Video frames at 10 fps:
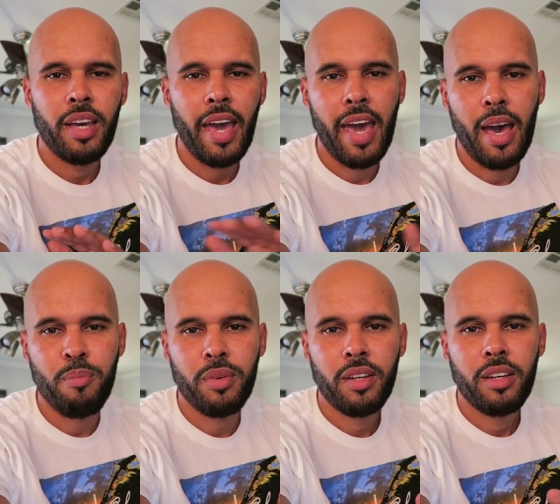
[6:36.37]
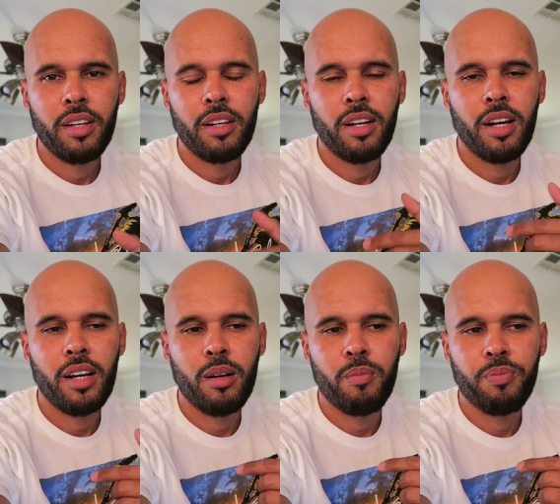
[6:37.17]
app,
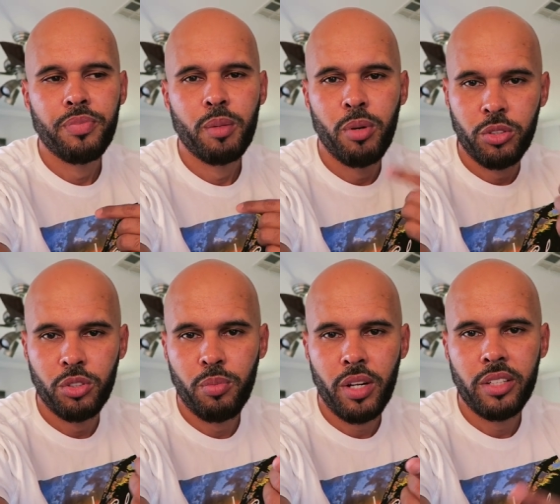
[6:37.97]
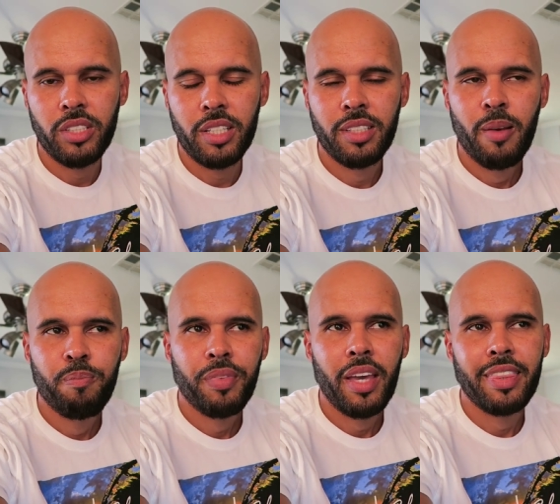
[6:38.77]
um, personal project.
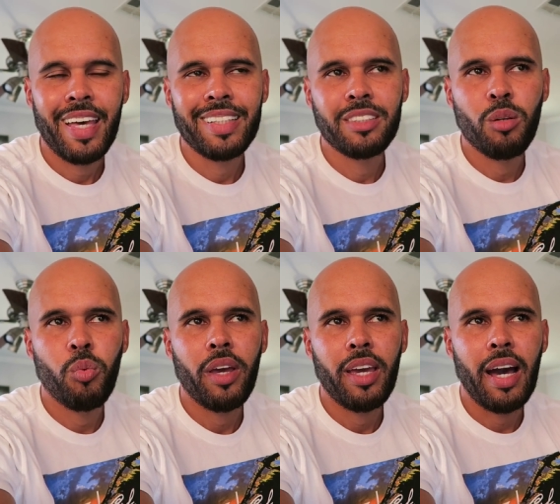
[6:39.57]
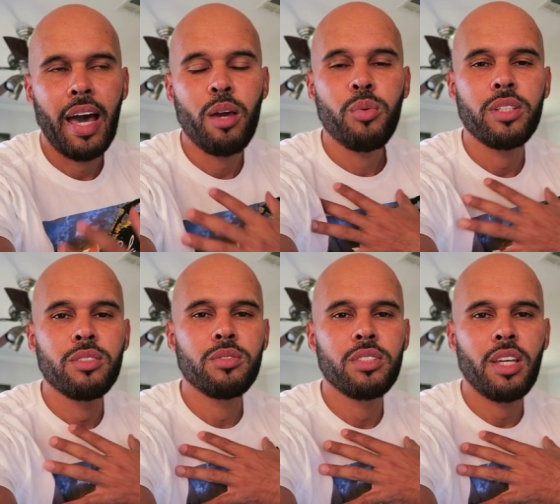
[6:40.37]
And that's the way I would
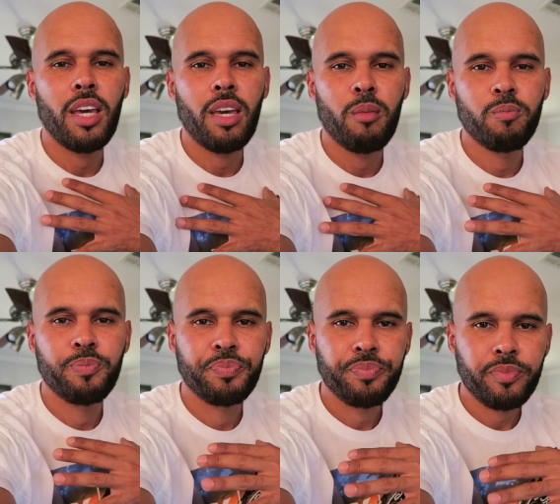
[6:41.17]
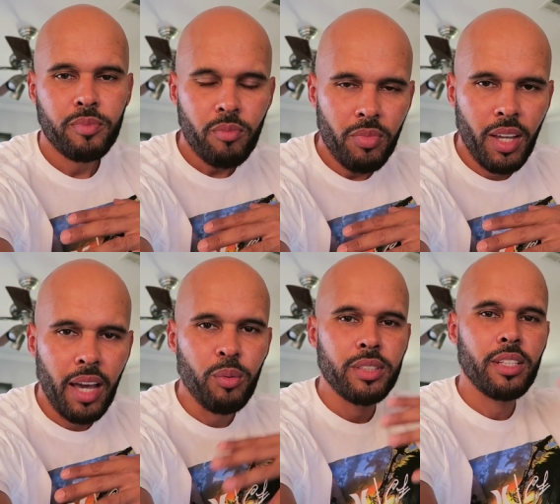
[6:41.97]
say
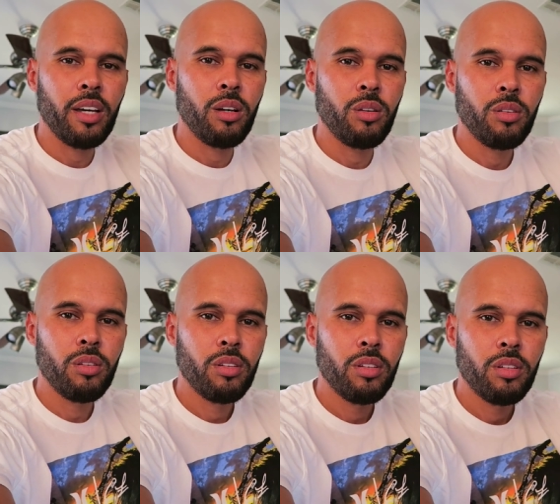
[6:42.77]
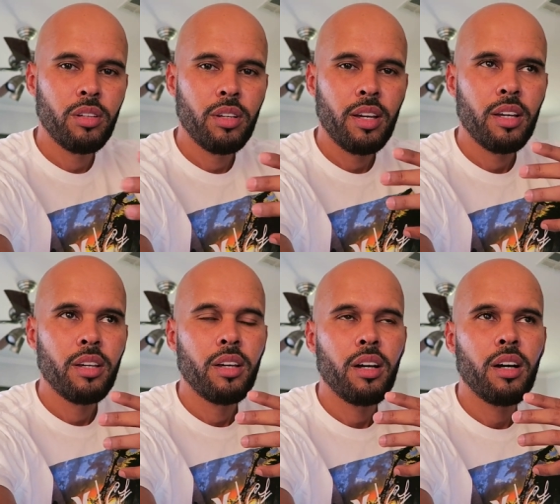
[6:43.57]
I would tell
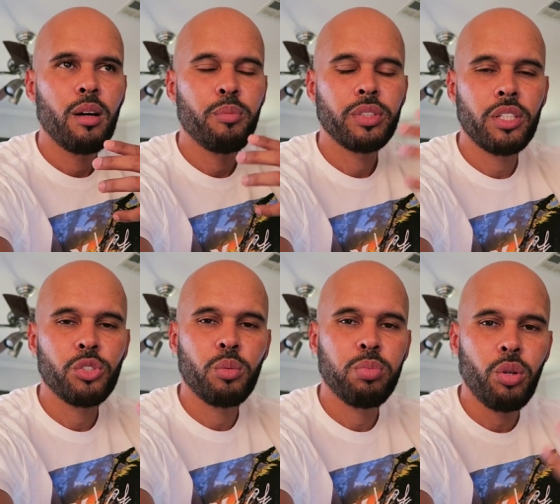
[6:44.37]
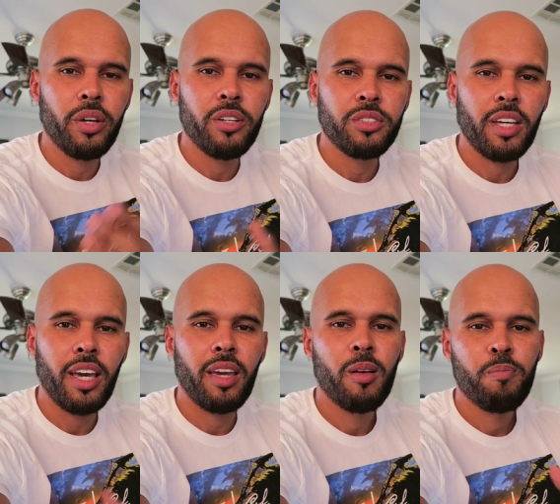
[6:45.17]
um, potential employers, say,
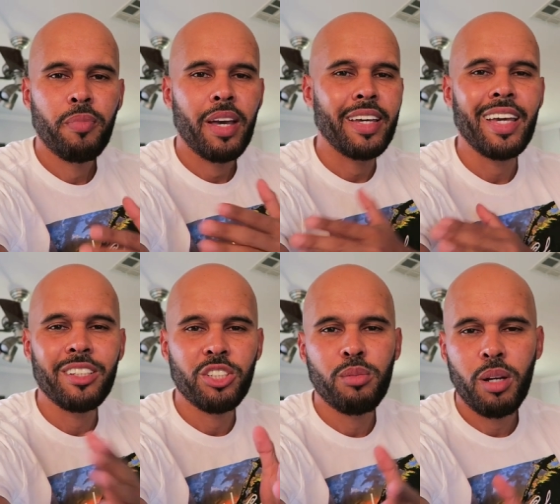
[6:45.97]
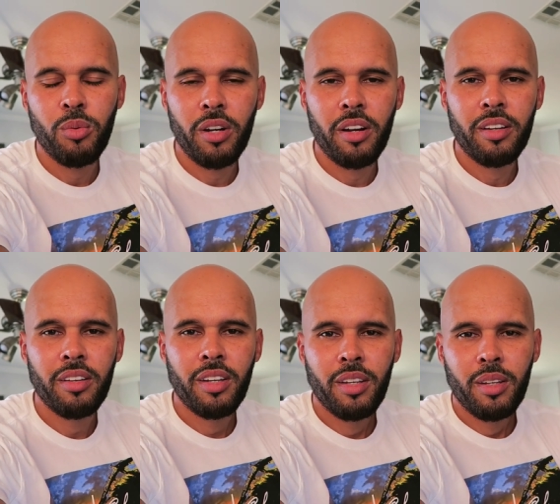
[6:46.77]
hey, I can't show my work,
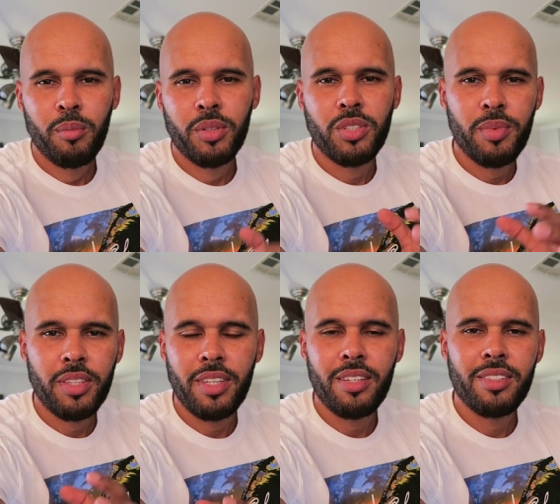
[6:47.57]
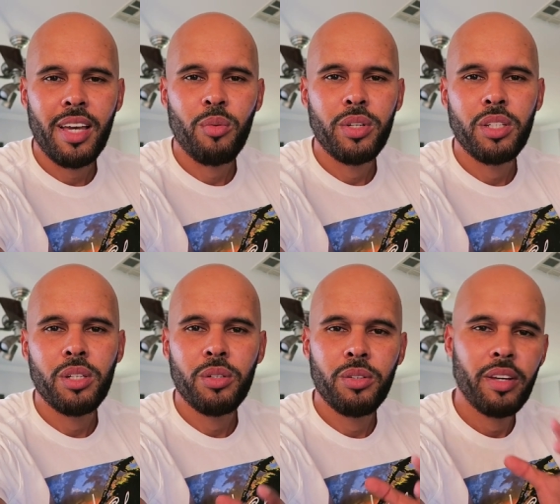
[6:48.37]
but some of the things that we
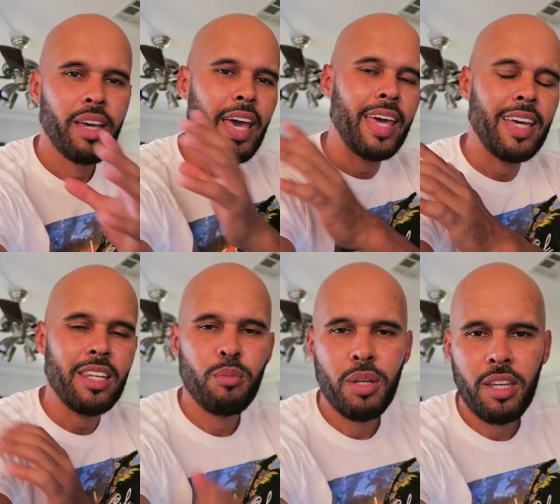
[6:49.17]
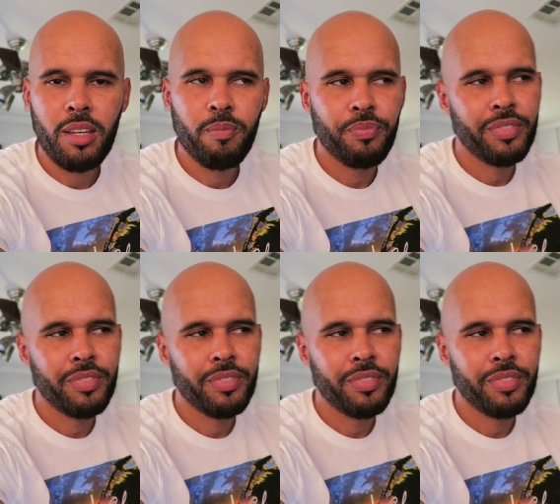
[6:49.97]
do at ADP,